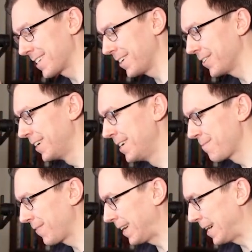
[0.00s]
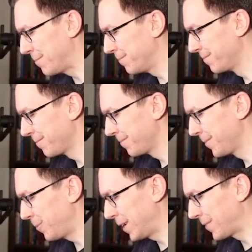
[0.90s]
So, um,
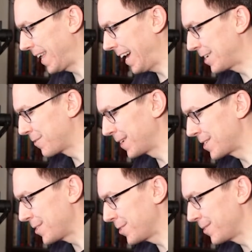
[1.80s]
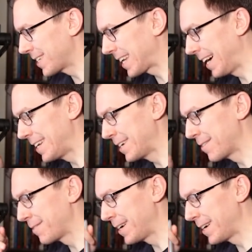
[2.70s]
whatever the hedge funds do is kind of